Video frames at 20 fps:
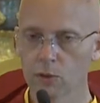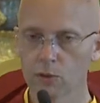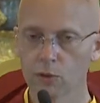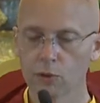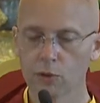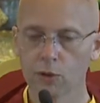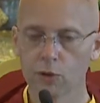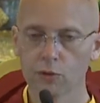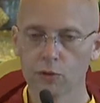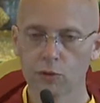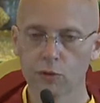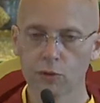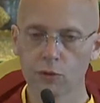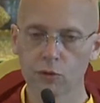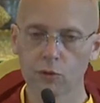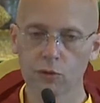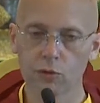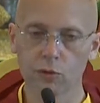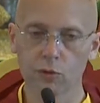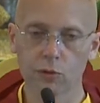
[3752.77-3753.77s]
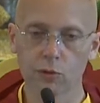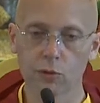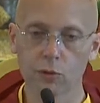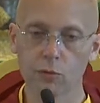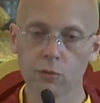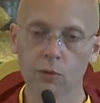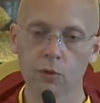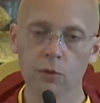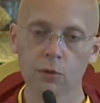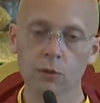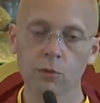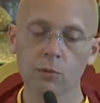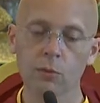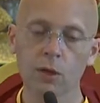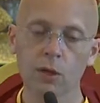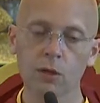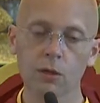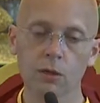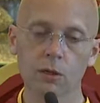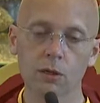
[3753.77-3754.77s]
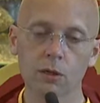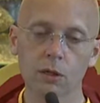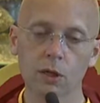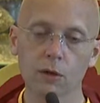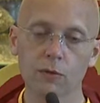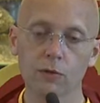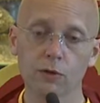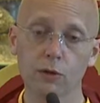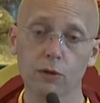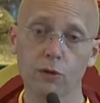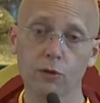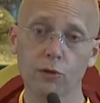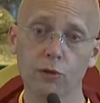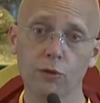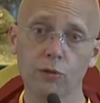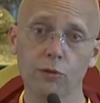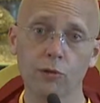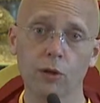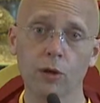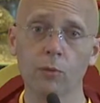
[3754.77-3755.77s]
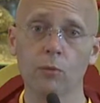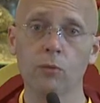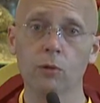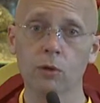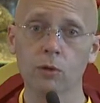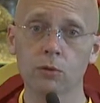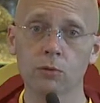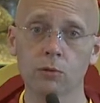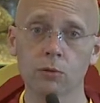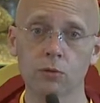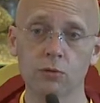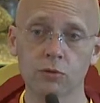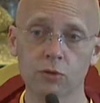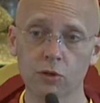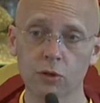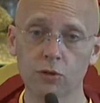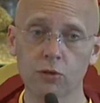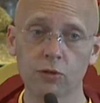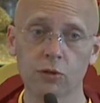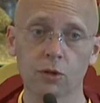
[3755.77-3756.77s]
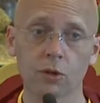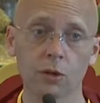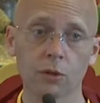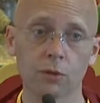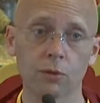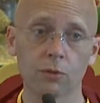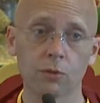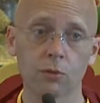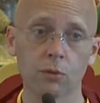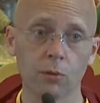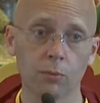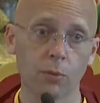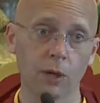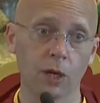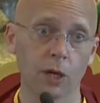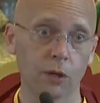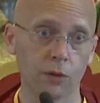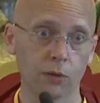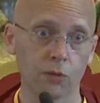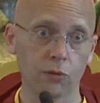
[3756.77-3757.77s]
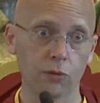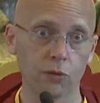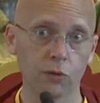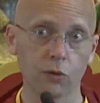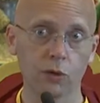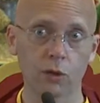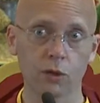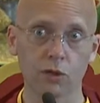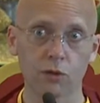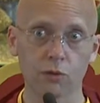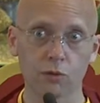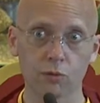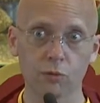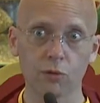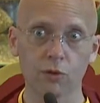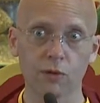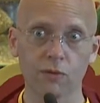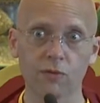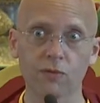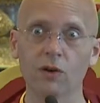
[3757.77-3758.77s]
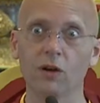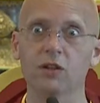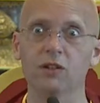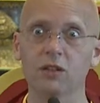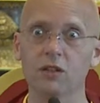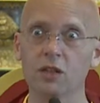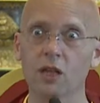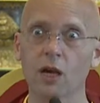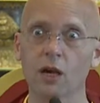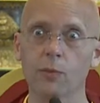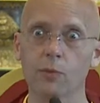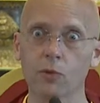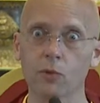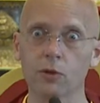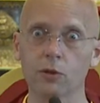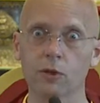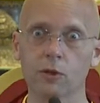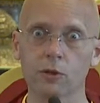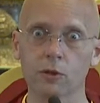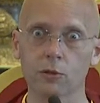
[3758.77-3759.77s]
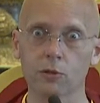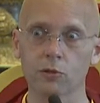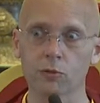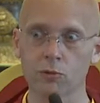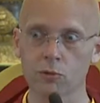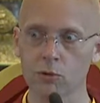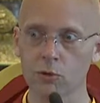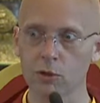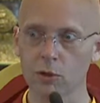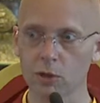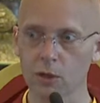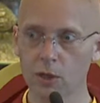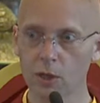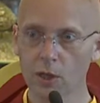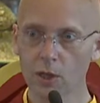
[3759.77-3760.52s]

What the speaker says: it says in the sutras that when you make a gift to someone who has just gone through the path of seeing, and it's really fresh at that point, that there's really